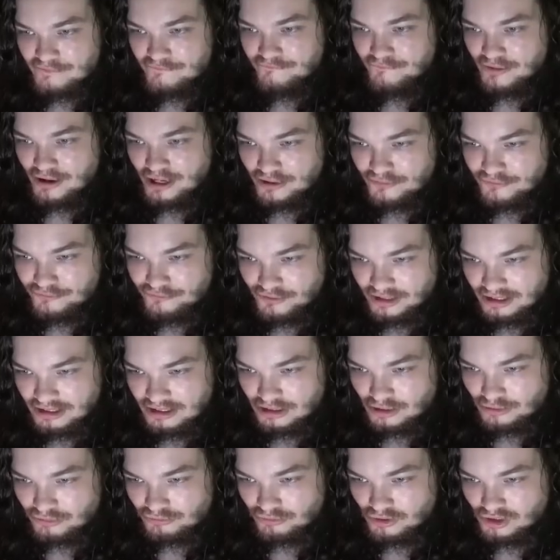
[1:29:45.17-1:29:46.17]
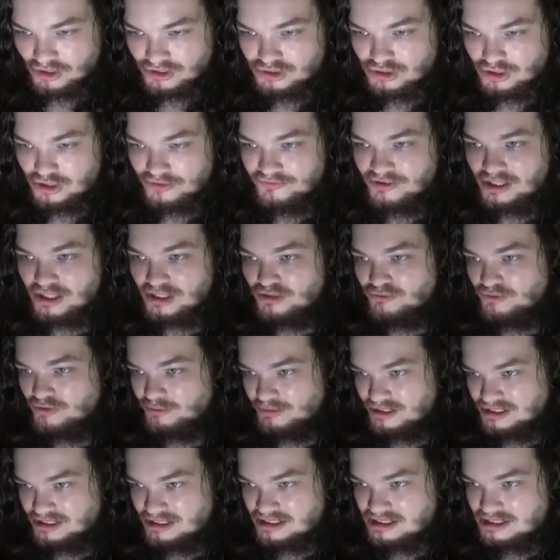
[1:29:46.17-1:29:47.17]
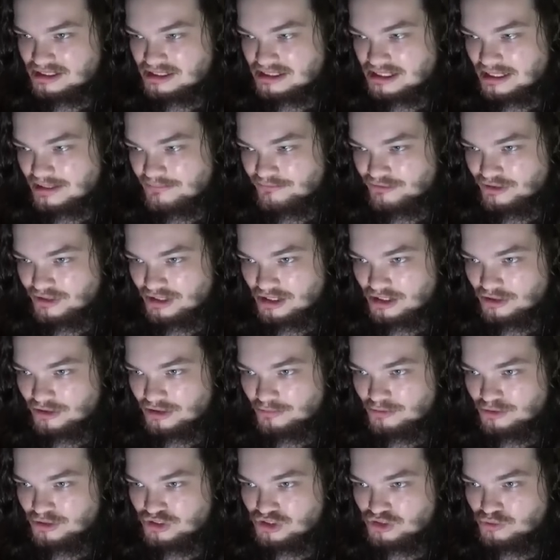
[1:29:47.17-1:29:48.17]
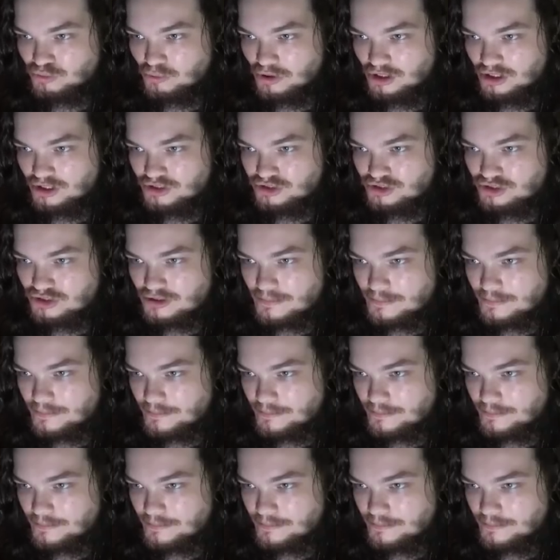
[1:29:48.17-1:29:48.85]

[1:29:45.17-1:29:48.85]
Firefight near Rostov not confirmed. Is this the same video that we just watched?